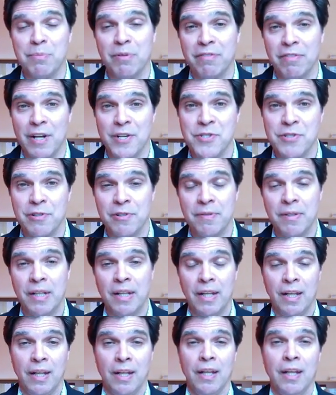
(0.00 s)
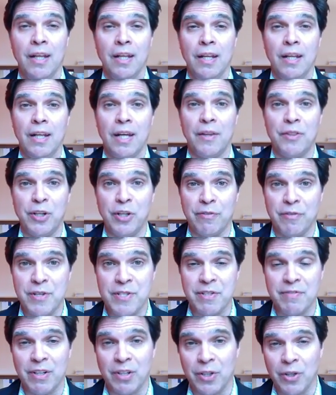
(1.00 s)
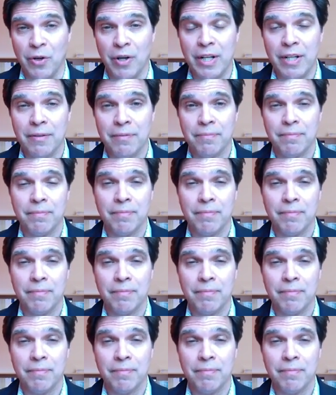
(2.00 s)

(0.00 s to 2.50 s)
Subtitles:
professor at the University of Illinois.